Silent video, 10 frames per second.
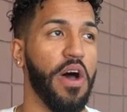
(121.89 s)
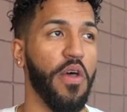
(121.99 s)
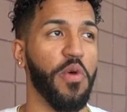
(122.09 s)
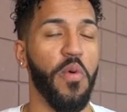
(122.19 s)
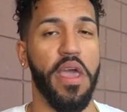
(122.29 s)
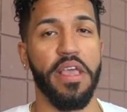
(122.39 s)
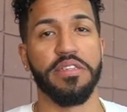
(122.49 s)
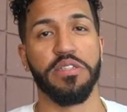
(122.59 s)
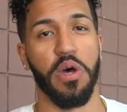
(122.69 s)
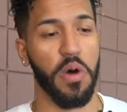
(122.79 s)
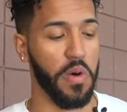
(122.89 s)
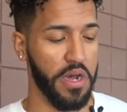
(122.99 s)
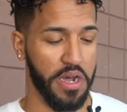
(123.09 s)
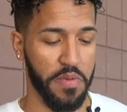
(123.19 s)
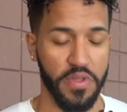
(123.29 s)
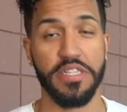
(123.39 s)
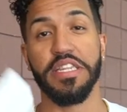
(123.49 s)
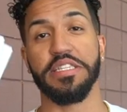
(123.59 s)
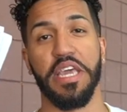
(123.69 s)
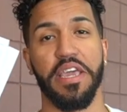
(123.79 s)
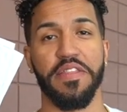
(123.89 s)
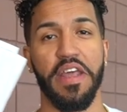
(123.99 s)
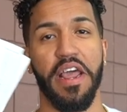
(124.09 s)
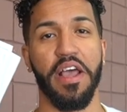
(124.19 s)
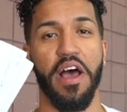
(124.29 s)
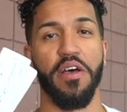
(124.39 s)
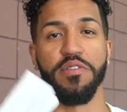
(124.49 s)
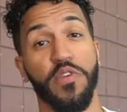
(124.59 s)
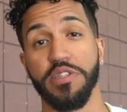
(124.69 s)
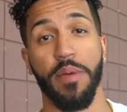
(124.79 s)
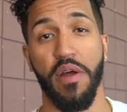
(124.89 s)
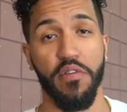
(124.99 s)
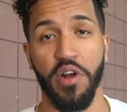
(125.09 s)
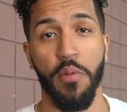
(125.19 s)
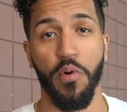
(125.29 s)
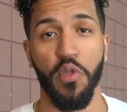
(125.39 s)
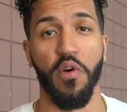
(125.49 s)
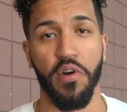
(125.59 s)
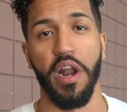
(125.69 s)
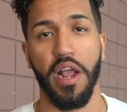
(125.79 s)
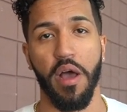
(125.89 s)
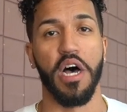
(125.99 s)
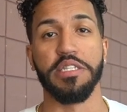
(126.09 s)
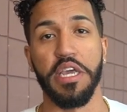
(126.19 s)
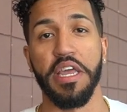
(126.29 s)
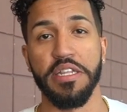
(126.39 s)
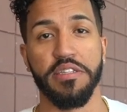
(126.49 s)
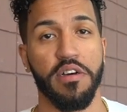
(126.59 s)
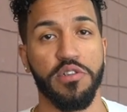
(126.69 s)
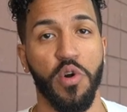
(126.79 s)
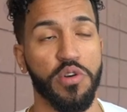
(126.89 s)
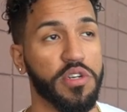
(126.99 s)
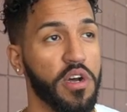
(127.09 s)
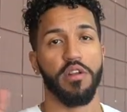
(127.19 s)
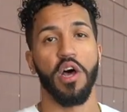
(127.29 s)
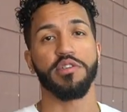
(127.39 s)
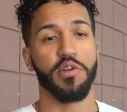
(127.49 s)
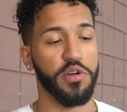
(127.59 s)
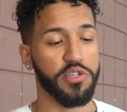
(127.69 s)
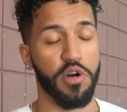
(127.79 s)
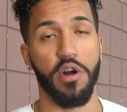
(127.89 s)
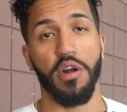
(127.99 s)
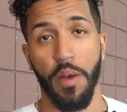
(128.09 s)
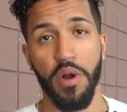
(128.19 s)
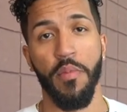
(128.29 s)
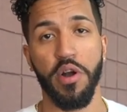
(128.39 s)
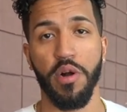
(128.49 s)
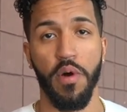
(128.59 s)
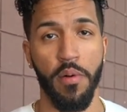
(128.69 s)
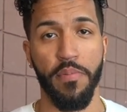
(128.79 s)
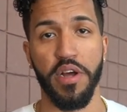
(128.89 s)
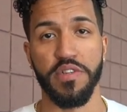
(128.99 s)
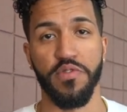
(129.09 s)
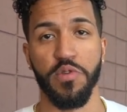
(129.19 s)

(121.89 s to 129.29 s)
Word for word: on the way. So um, this is the ticket that I got. The first time I ever got pulled over and I got a ticket in, in Georgia. Long story short, I'm gonna mark up all my prices for